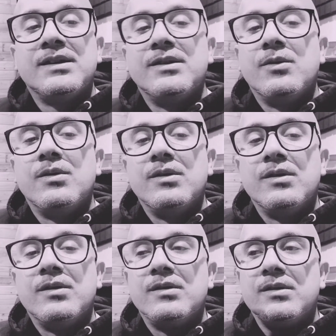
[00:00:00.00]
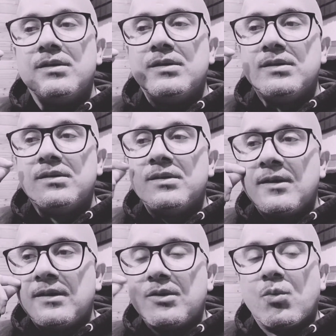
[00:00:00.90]
the
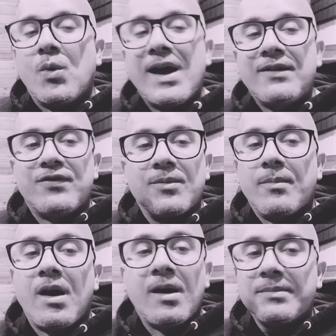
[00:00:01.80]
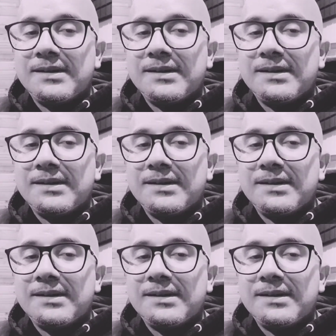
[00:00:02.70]
wife, the mom, the